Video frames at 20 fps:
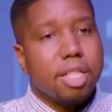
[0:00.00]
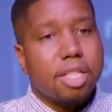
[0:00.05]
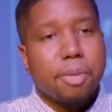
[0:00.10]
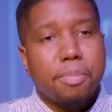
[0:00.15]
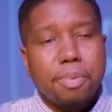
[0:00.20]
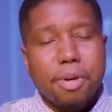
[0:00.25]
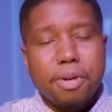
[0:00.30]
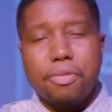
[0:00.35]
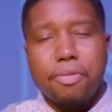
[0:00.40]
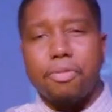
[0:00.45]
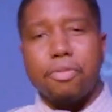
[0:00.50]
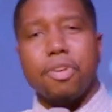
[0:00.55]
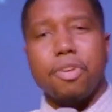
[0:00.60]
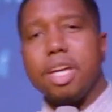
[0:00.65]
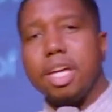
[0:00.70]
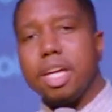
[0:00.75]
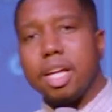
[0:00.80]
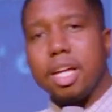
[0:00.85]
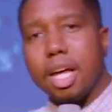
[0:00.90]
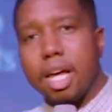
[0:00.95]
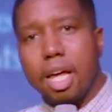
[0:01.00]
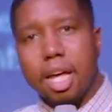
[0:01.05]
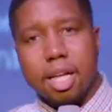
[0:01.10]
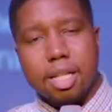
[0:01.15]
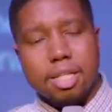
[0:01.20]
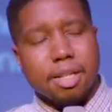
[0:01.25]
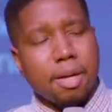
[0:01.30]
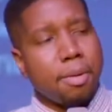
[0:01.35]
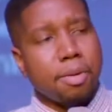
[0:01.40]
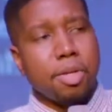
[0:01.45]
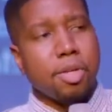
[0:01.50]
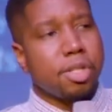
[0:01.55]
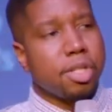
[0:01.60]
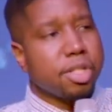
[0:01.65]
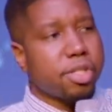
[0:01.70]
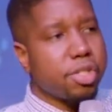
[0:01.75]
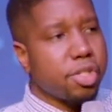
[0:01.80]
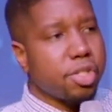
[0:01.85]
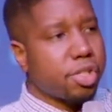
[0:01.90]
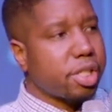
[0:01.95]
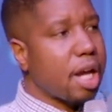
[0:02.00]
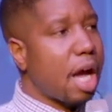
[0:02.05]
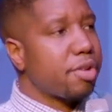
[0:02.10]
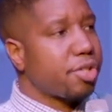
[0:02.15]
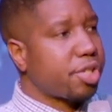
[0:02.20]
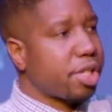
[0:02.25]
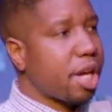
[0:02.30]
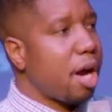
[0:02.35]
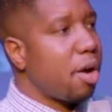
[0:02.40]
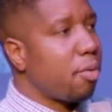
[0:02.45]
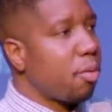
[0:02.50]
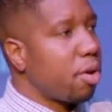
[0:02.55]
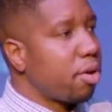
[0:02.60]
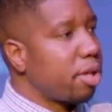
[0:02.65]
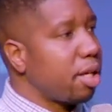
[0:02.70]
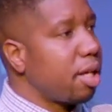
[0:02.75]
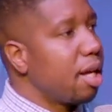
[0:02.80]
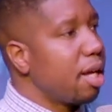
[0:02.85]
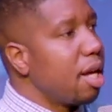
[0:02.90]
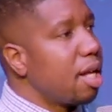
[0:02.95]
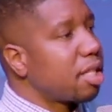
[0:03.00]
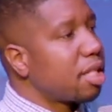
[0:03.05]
to be free, and, and, and this is shout, shout worthy,